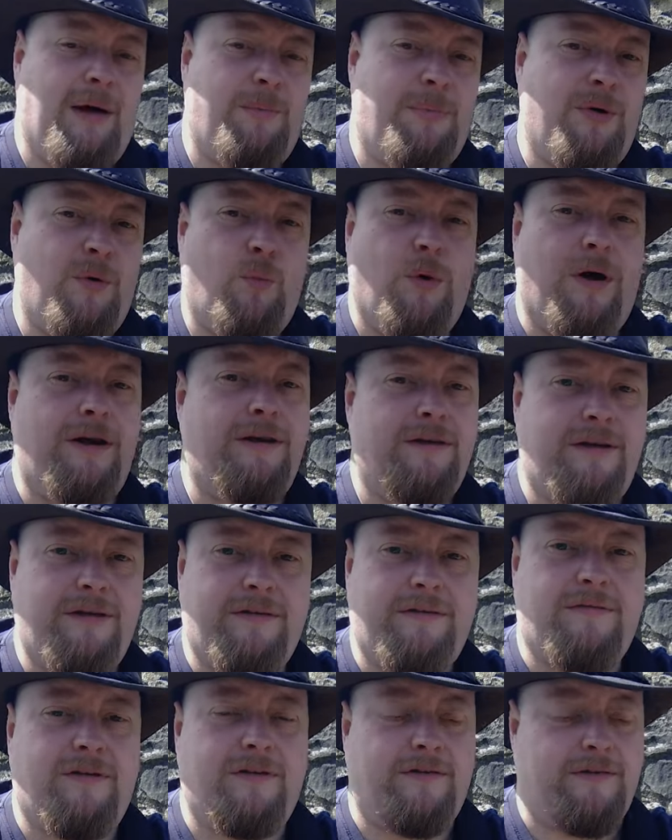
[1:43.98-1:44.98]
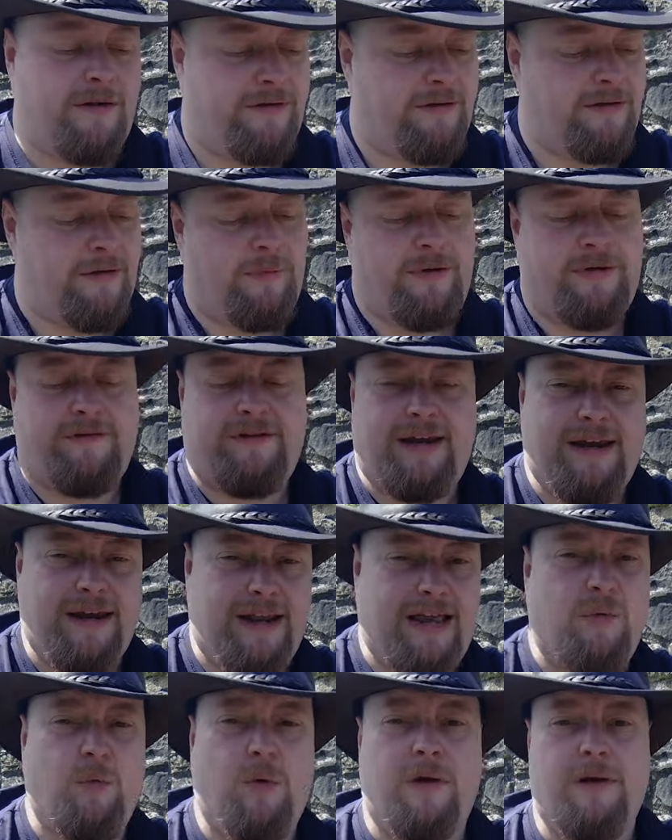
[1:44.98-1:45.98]
But why did I decide to go with a
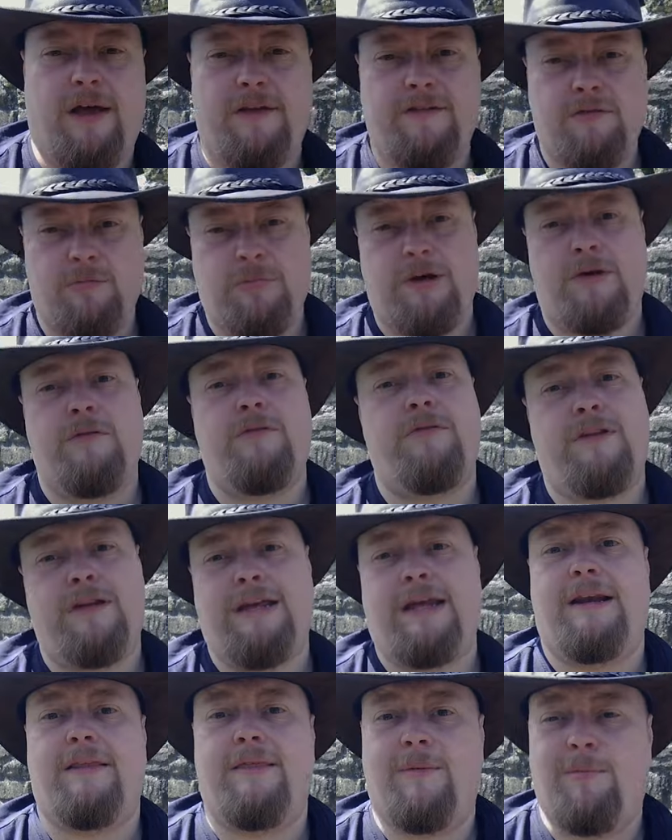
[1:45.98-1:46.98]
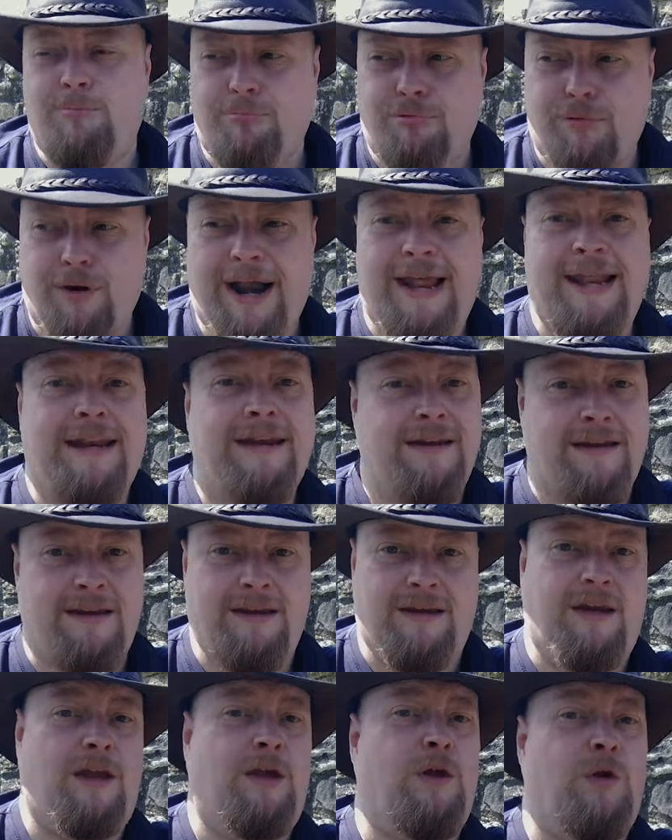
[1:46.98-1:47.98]
second-hand one as opposed to getting the brand
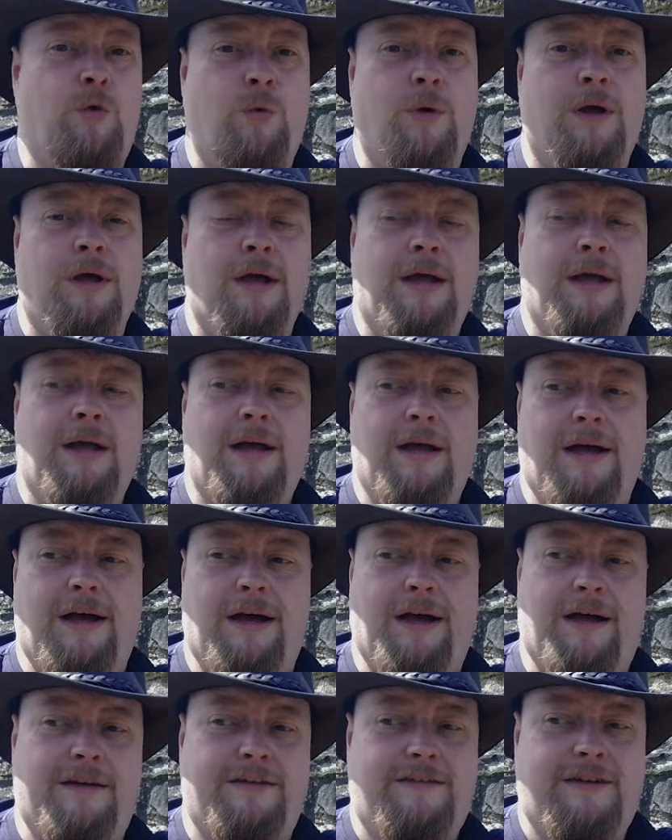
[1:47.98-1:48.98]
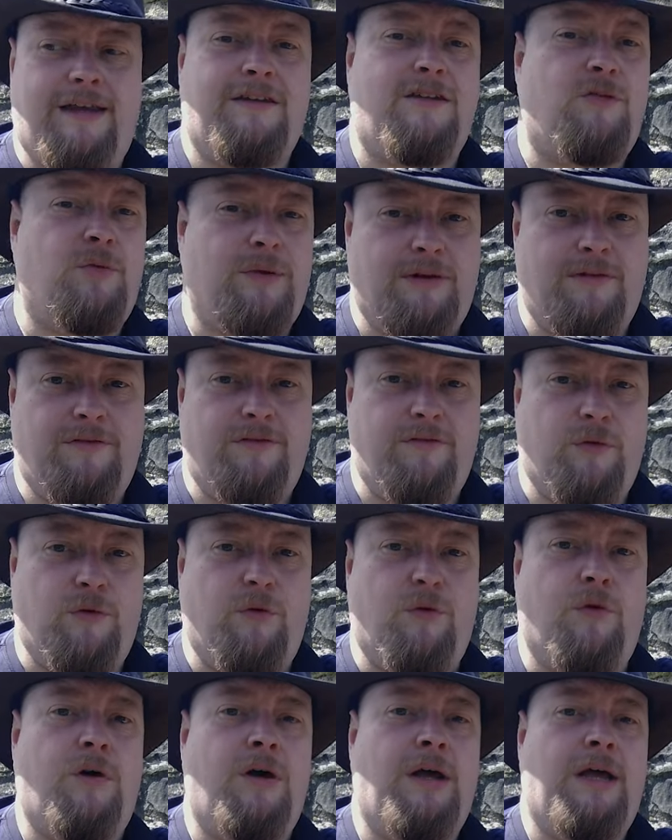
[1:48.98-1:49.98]
new
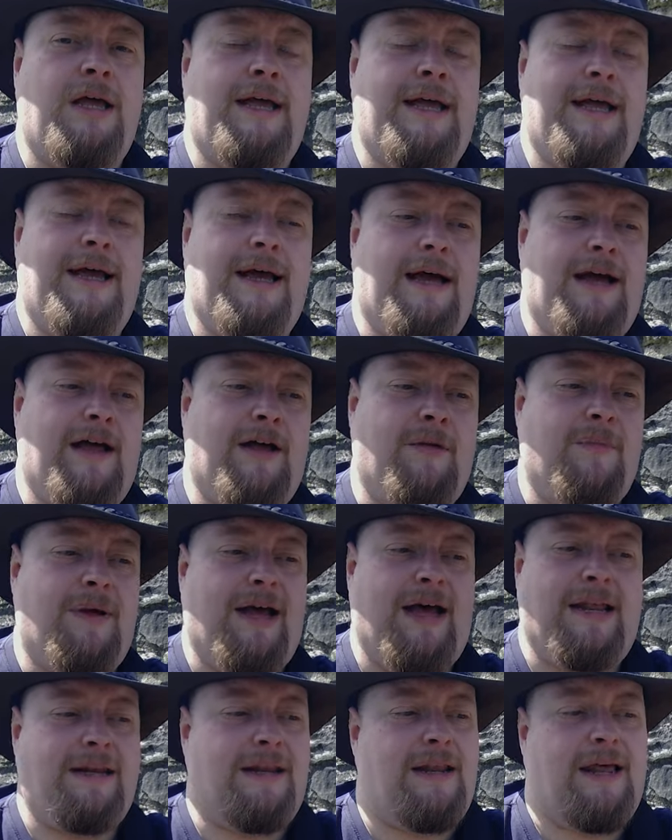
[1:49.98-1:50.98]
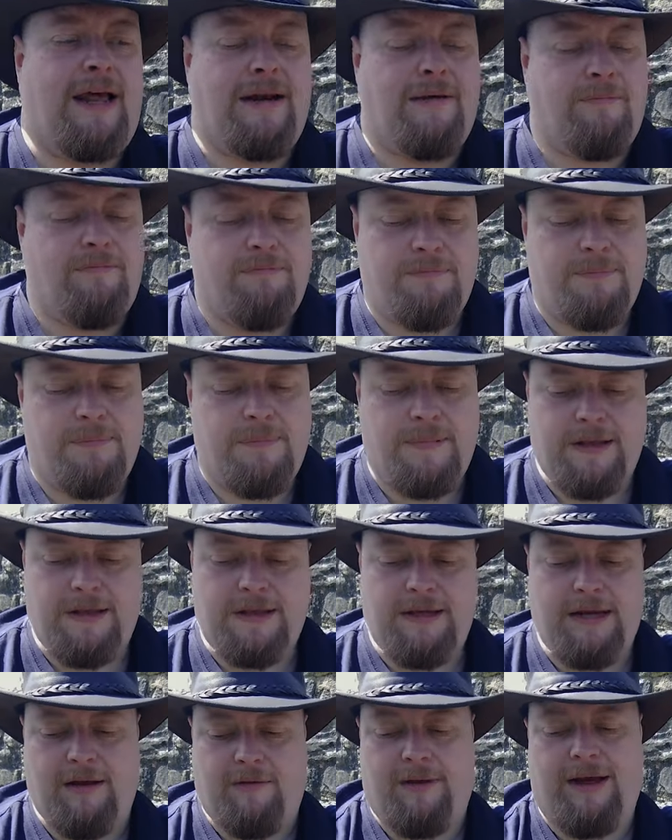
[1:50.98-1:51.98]
10-24 and
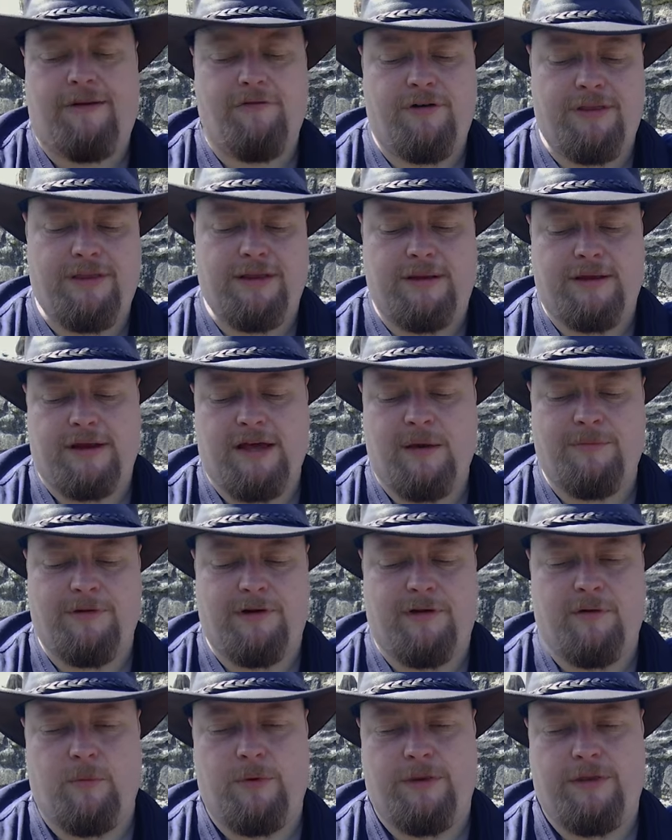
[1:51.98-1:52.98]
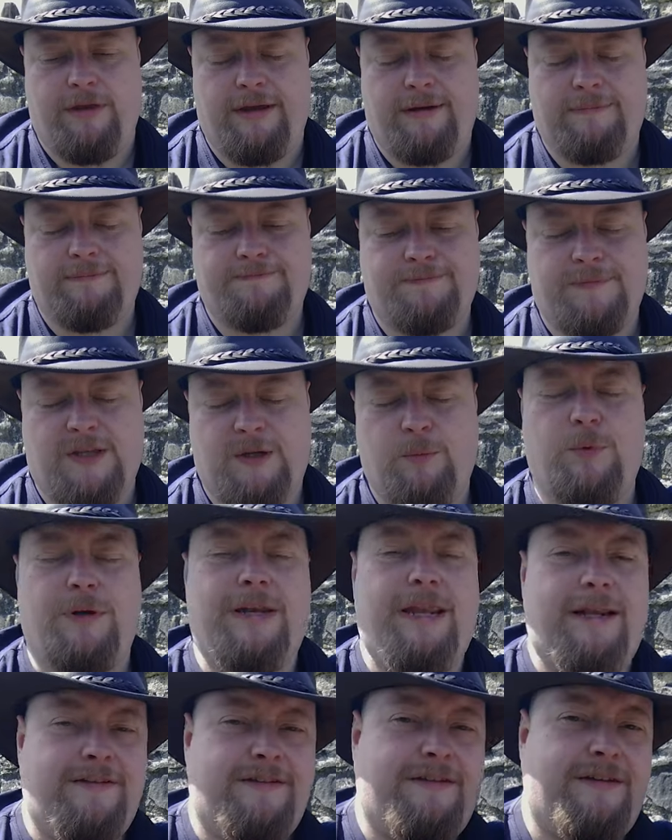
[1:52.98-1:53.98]
you know, everything that comes along with that?
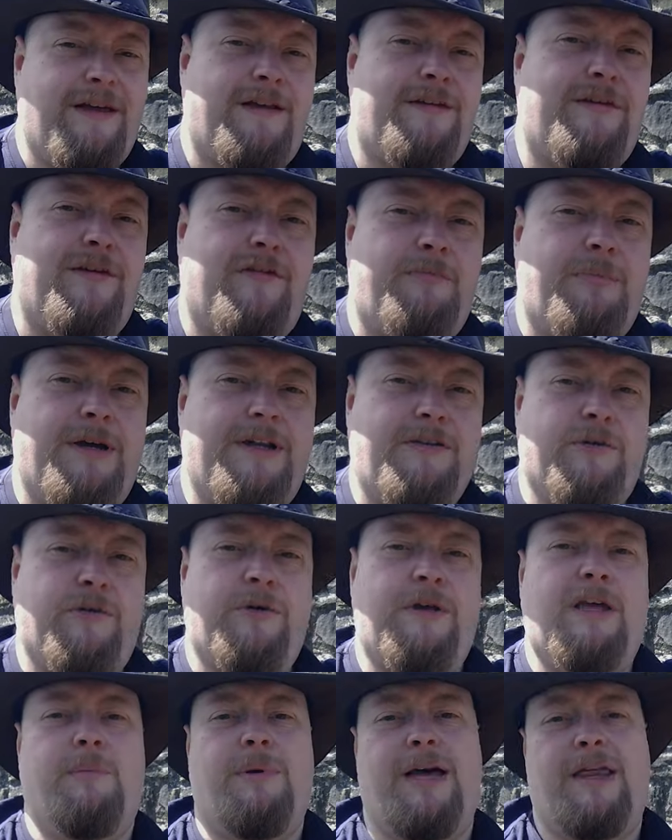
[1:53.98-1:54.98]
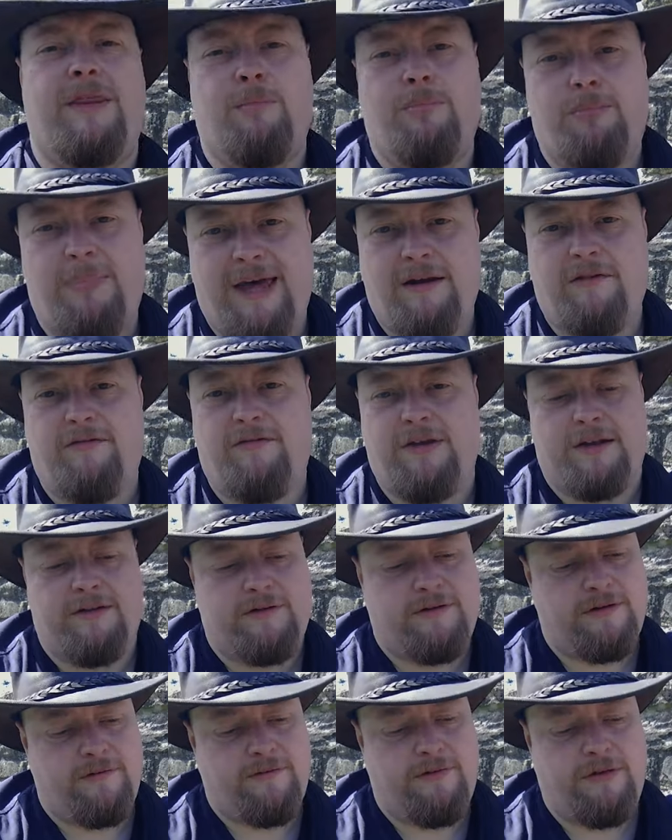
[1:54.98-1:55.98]
Well, let's start off by talking about the
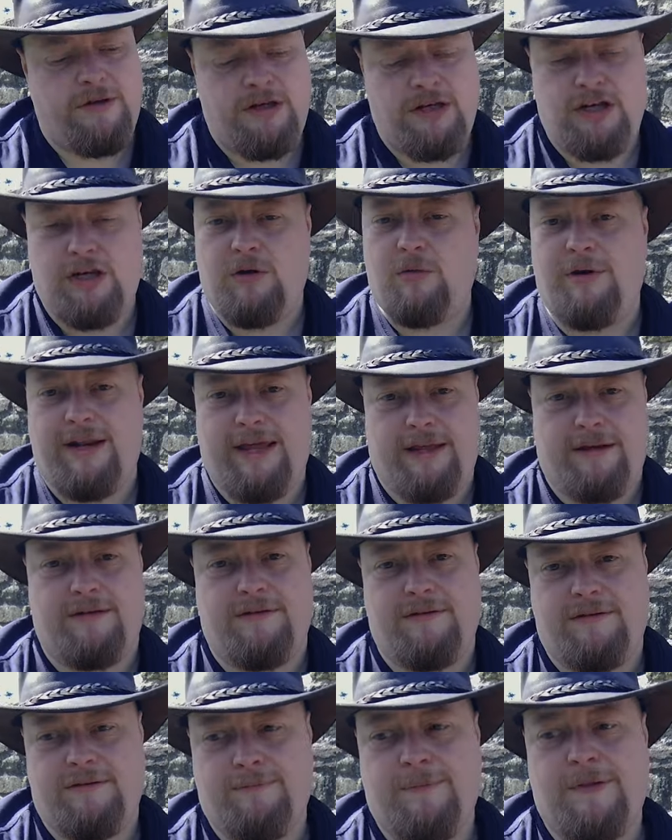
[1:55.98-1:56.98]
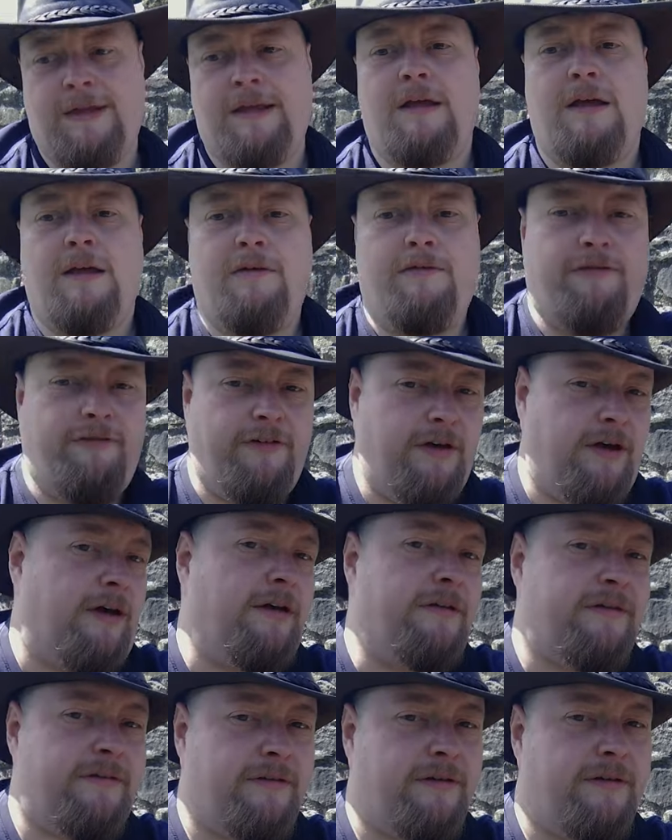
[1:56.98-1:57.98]
benefits of the new lens.
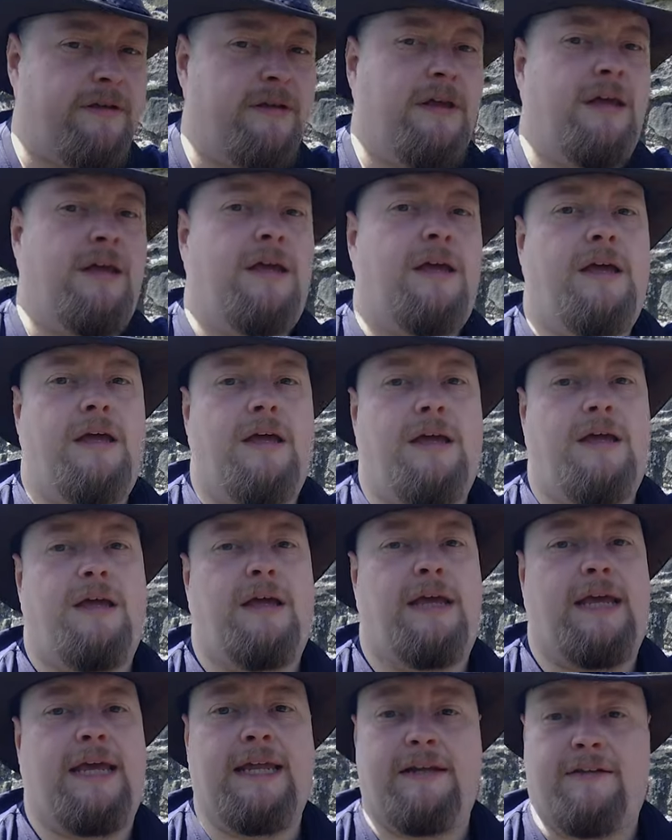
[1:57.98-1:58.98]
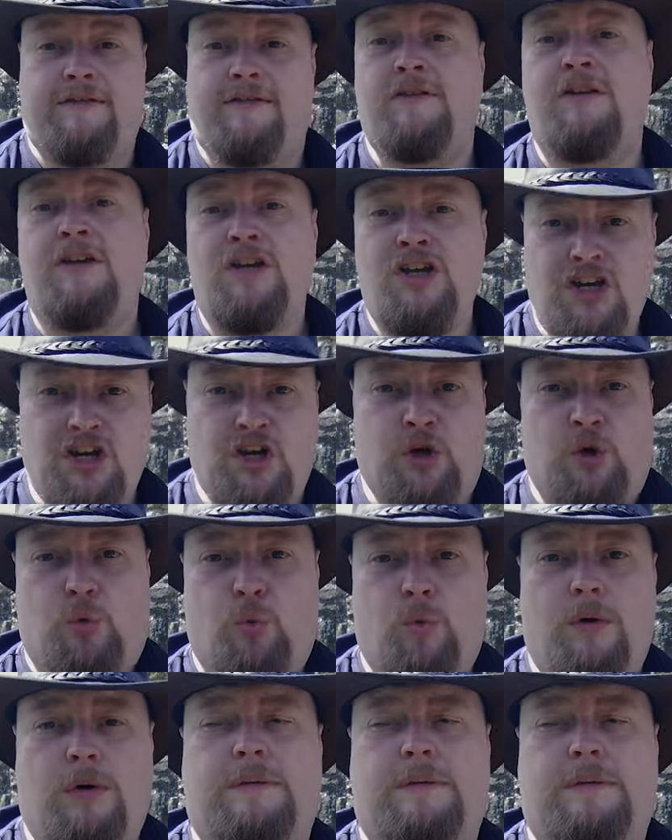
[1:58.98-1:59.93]
First, it's new,